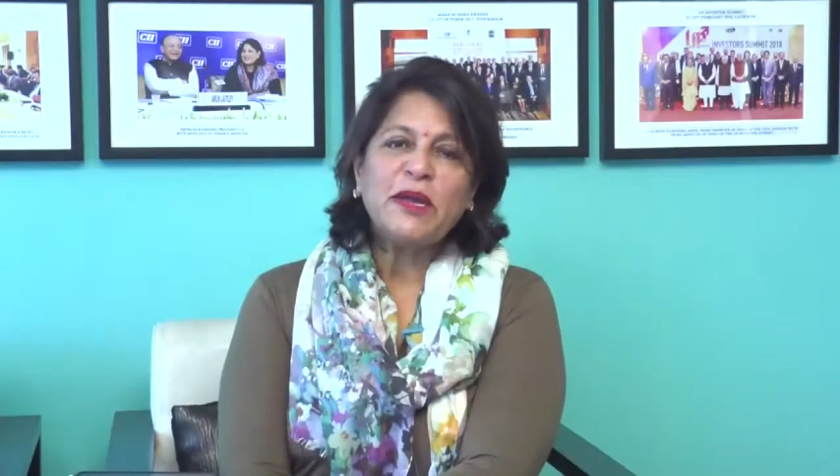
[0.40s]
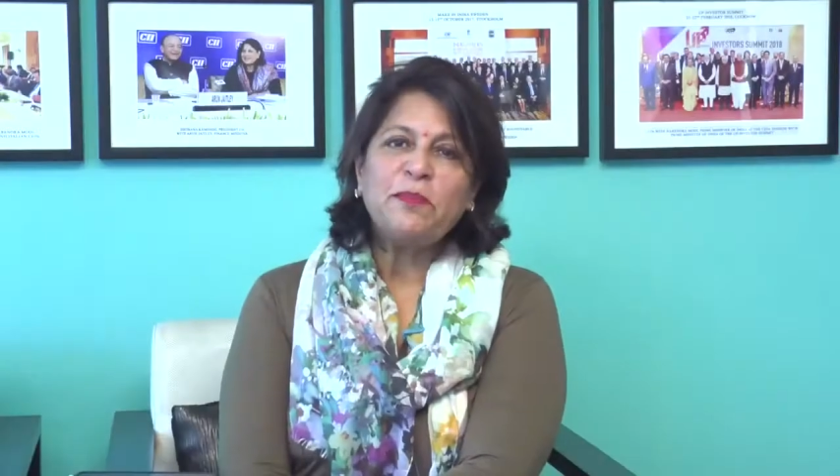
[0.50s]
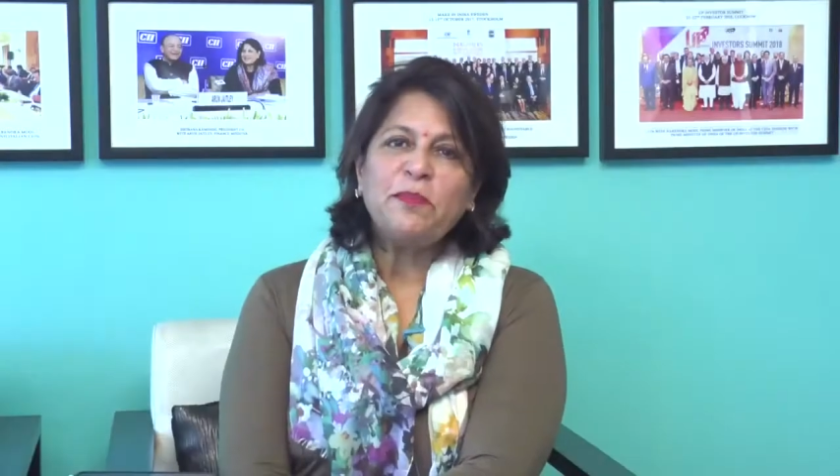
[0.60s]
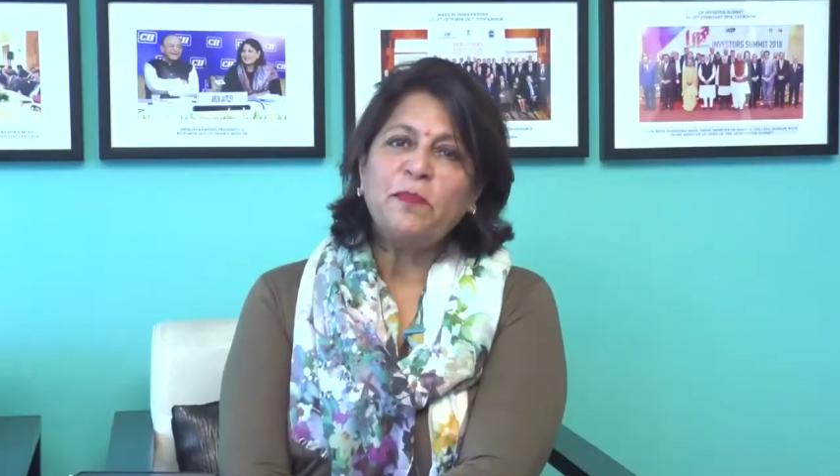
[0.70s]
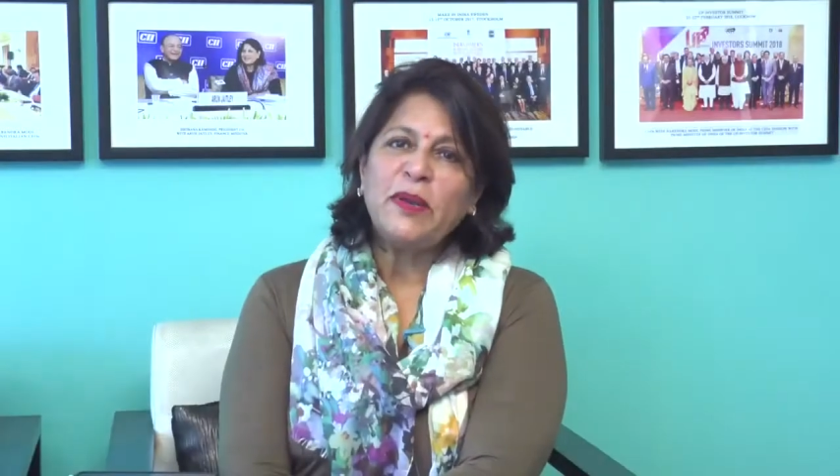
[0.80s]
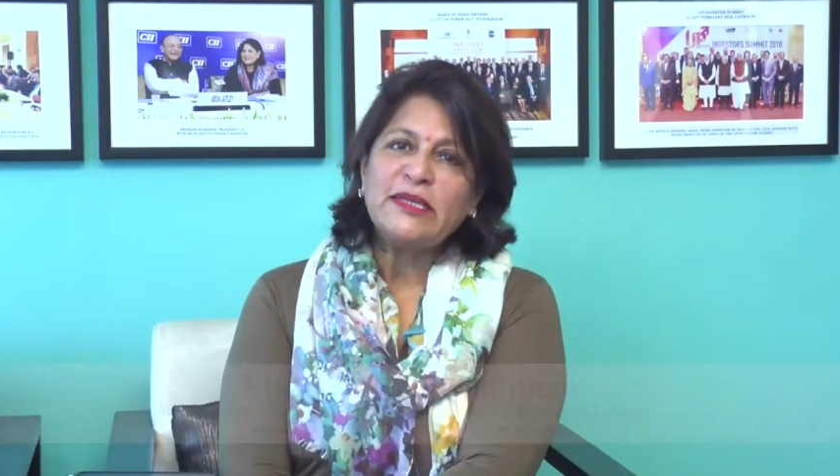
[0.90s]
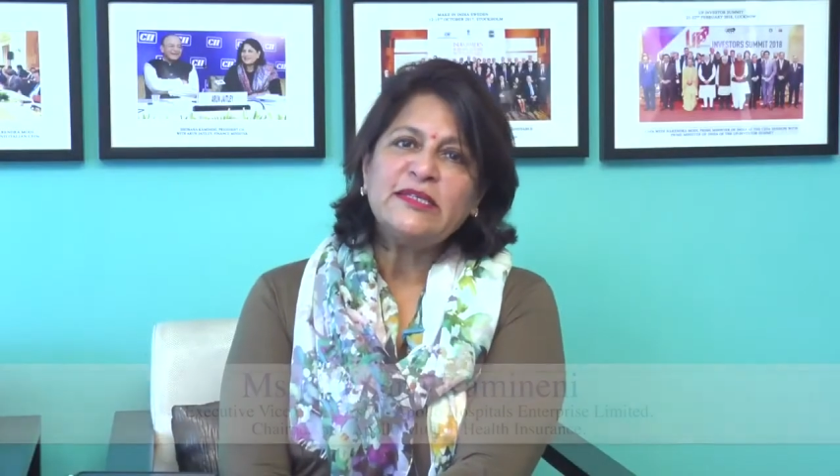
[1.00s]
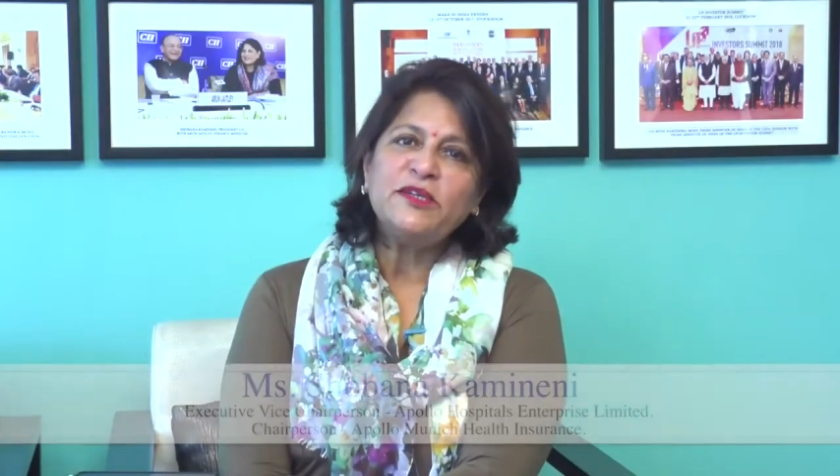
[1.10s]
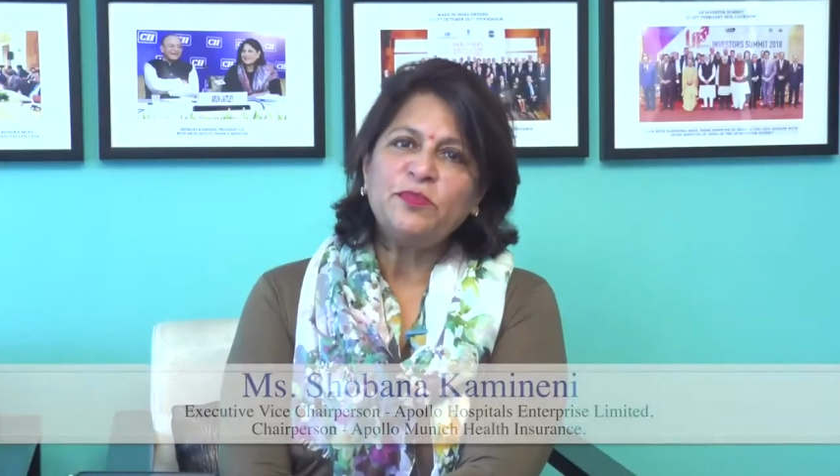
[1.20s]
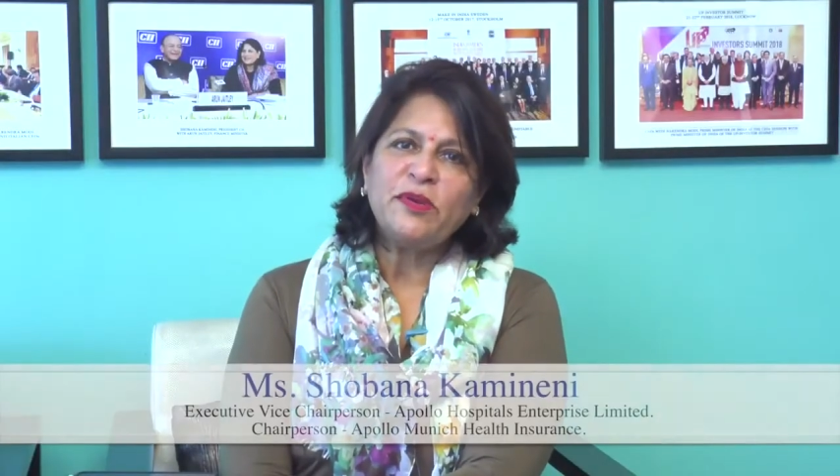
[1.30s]
my
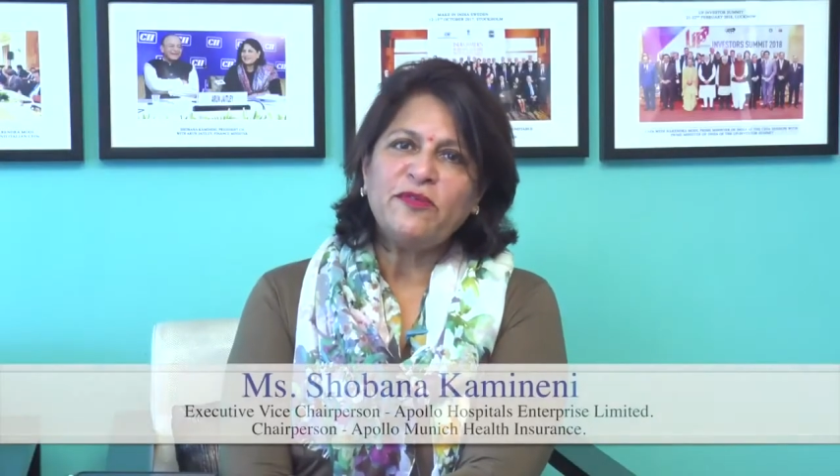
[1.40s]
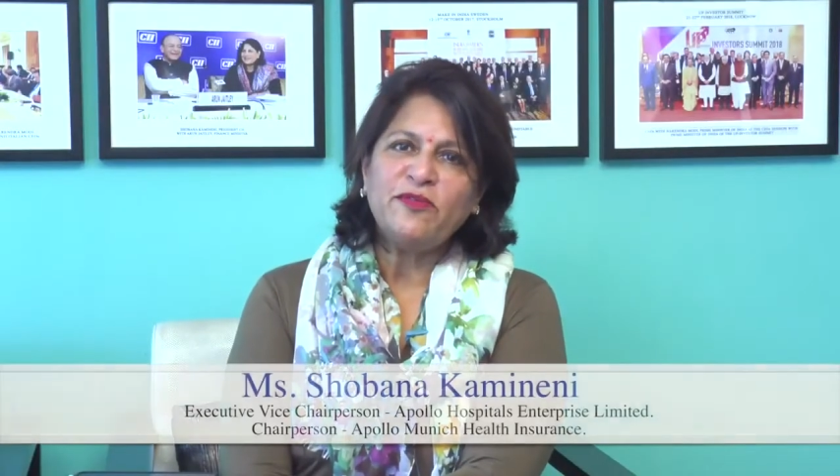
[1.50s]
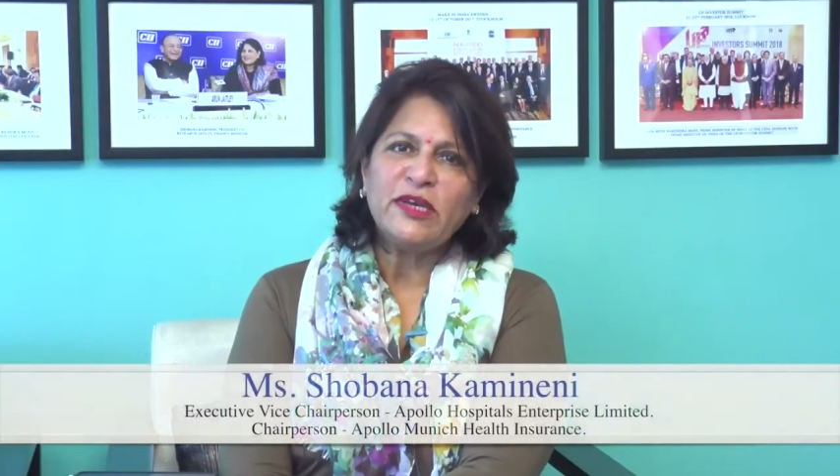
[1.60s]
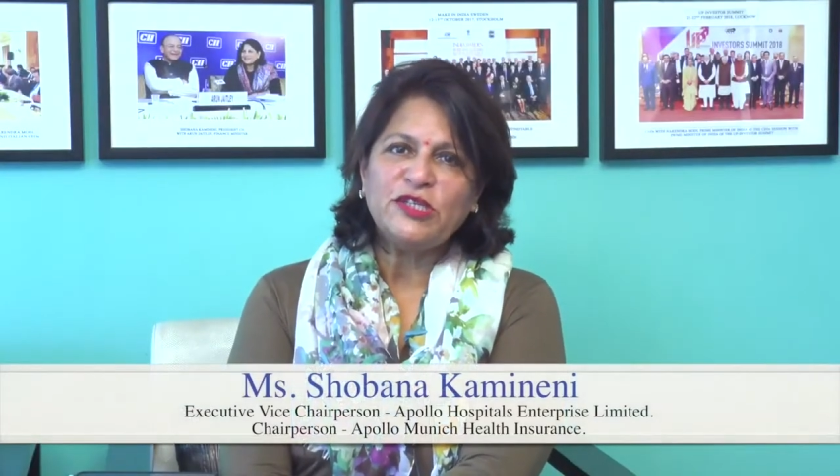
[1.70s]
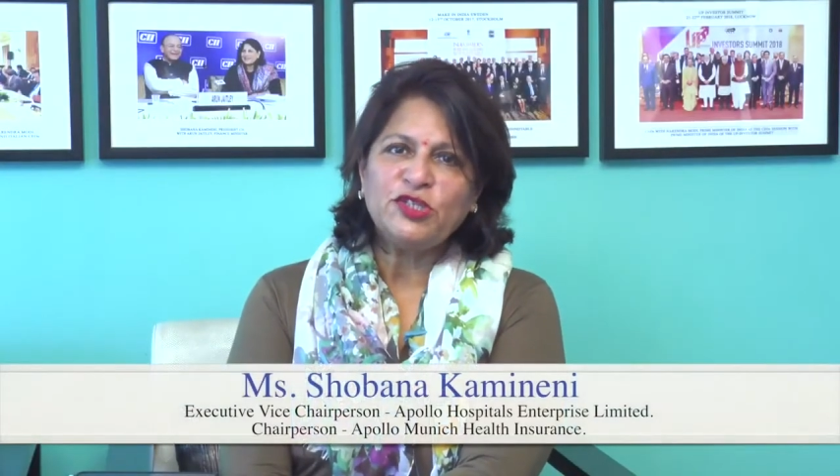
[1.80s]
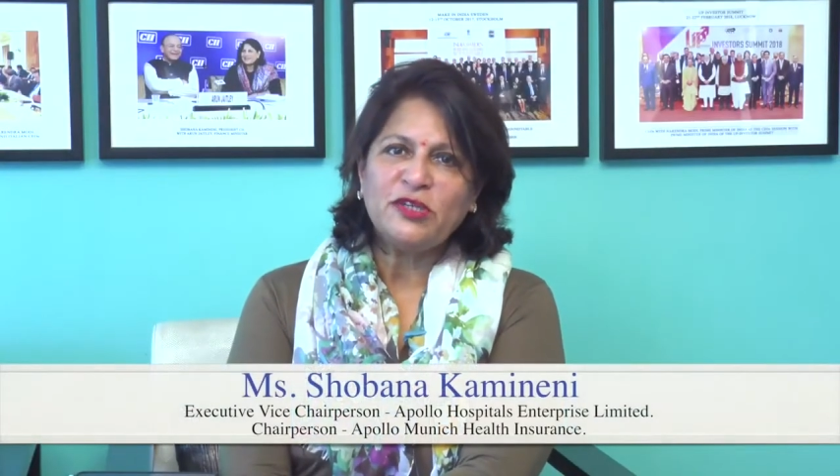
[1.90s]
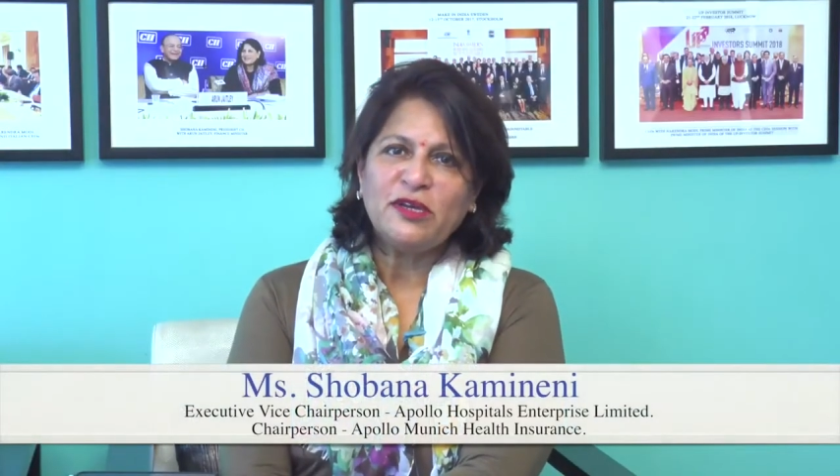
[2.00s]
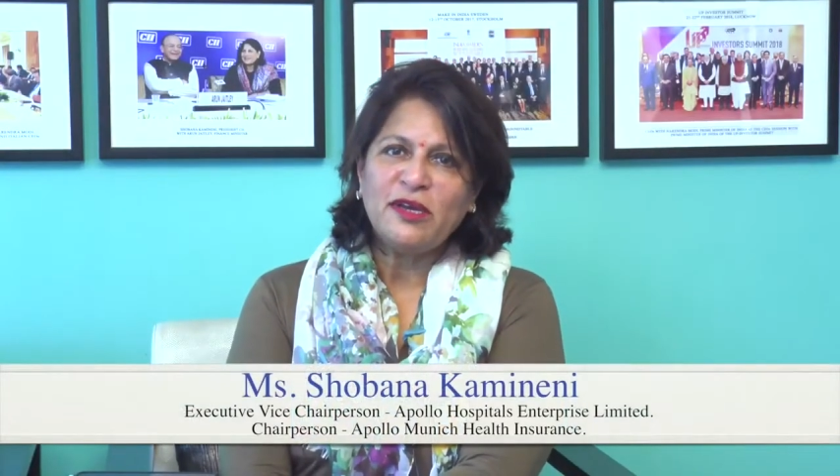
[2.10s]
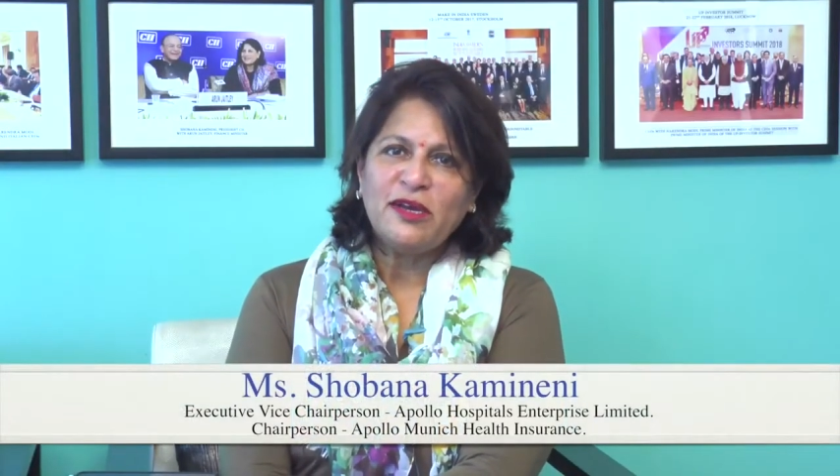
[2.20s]
pleasant privilege